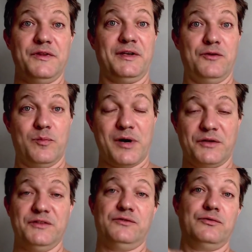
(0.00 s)
take your
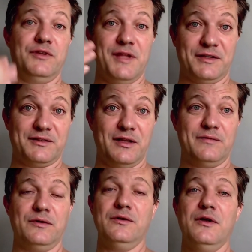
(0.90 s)
practice to the next
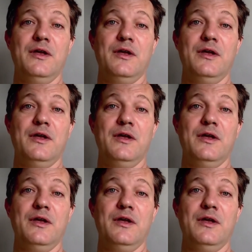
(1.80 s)
level